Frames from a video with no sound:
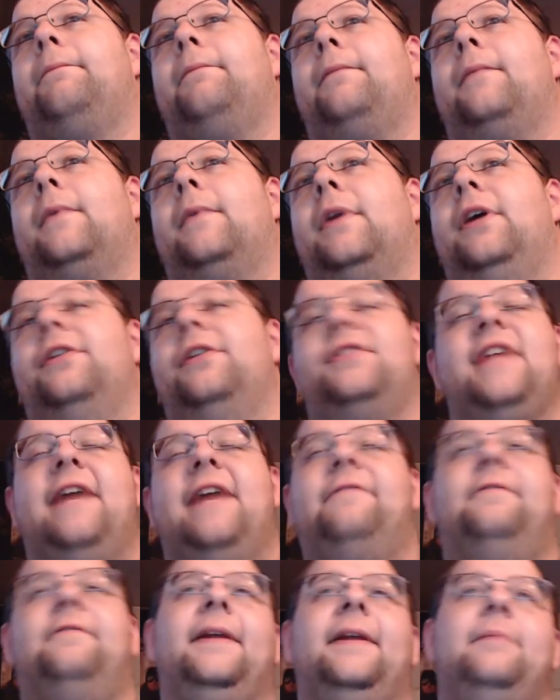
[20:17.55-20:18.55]
he'll
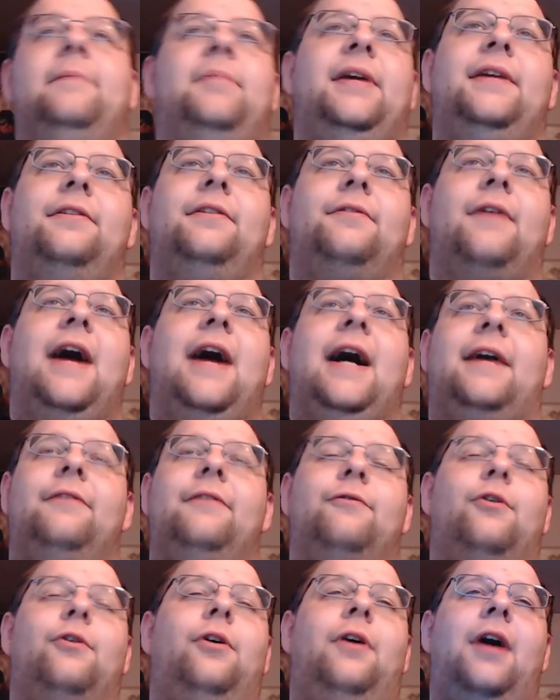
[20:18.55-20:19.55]
definitely be in the Rock and
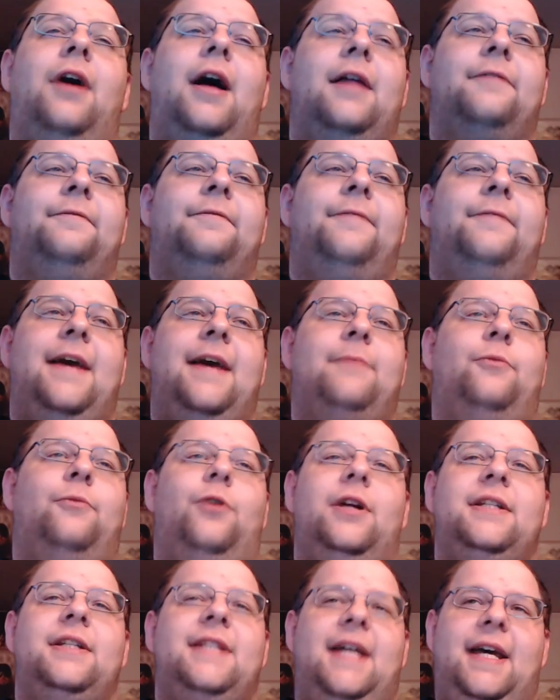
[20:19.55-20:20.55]
Roll Hall of Fame
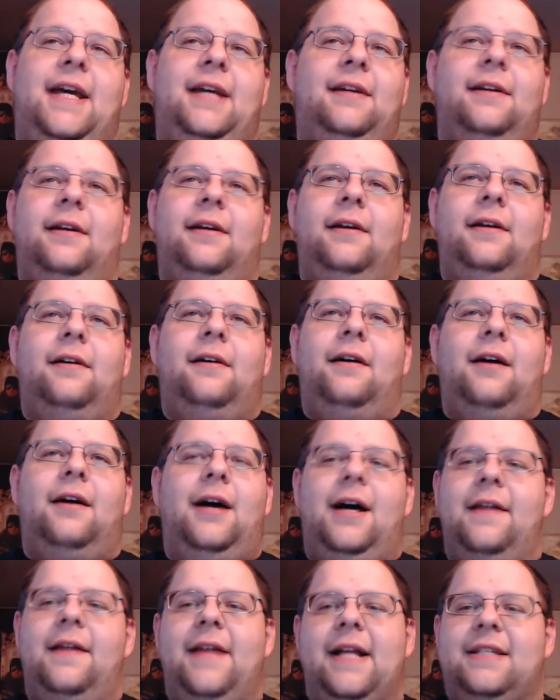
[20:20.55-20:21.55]
one day.
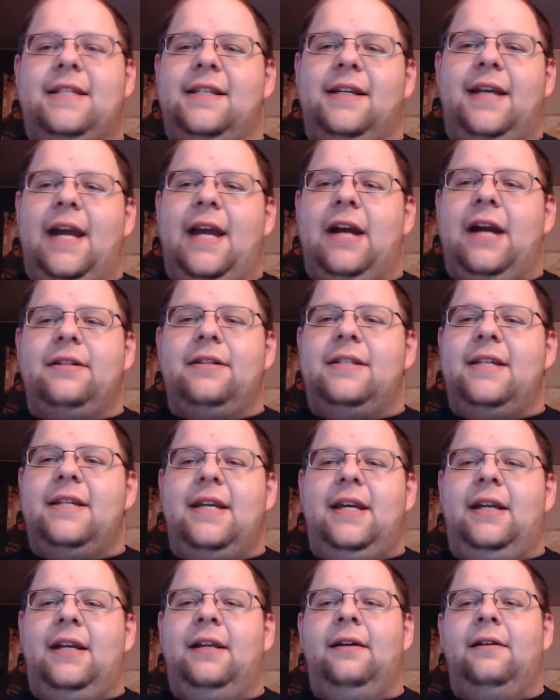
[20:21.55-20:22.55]
That's a
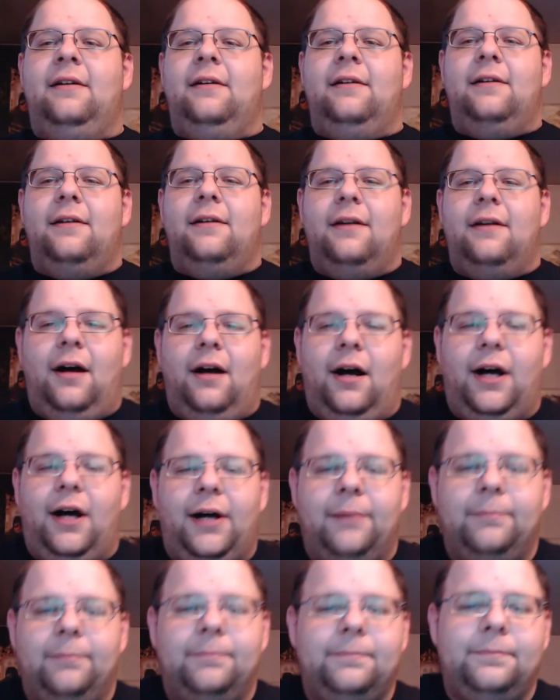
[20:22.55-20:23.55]
guaranteed.
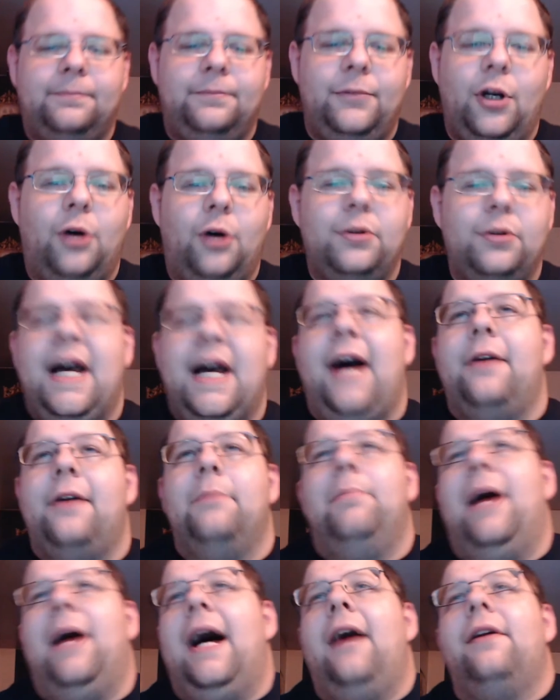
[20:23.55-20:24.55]
No doubt
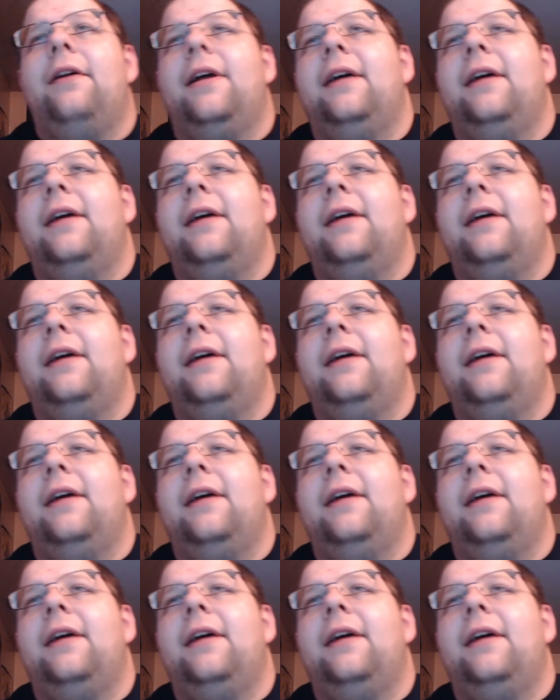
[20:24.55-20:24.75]
about it.